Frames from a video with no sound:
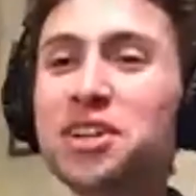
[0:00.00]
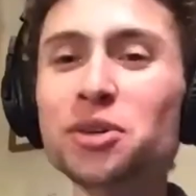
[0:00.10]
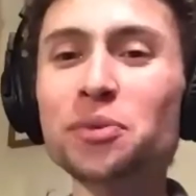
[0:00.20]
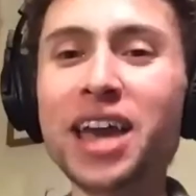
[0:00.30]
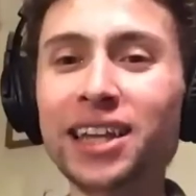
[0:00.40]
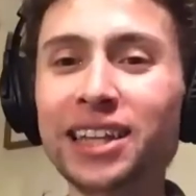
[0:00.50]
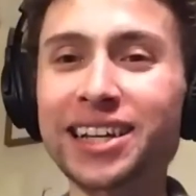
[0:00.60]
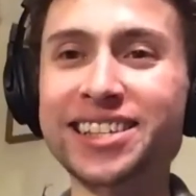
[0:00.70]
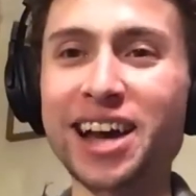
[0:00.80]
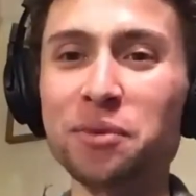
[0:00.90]
we had like a
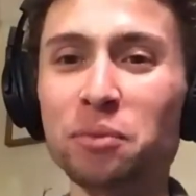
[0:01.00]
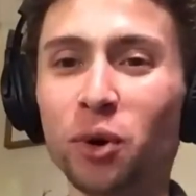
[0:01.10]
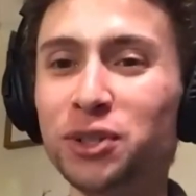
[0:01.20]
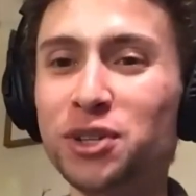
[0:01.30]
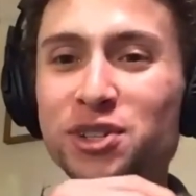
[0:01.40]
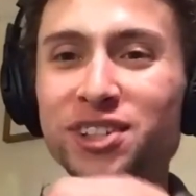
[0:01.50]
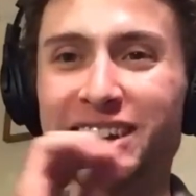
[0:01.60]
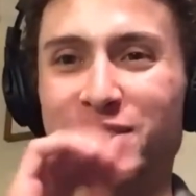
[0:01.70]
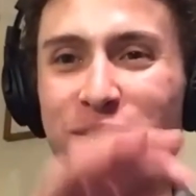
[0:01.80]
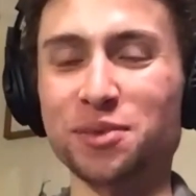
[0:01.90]
soundboard to just like do
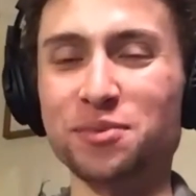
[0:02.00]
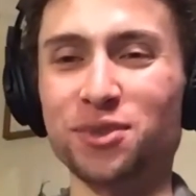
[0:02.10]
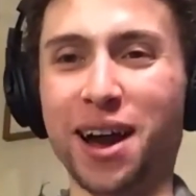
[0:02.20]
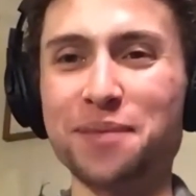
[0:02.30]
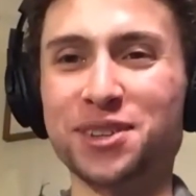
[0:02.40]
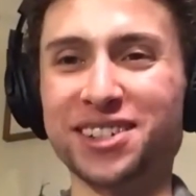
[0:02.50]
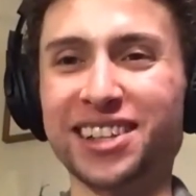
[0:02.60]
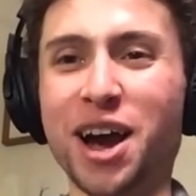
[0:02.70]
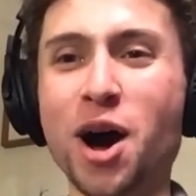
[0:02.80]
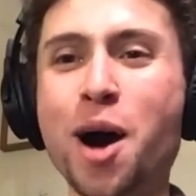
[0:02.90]
some drops, just like
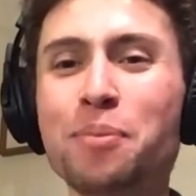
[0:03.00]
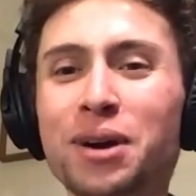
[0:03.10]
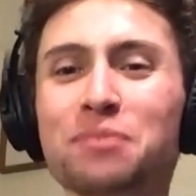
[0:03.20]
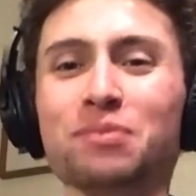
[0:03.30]
Auburn.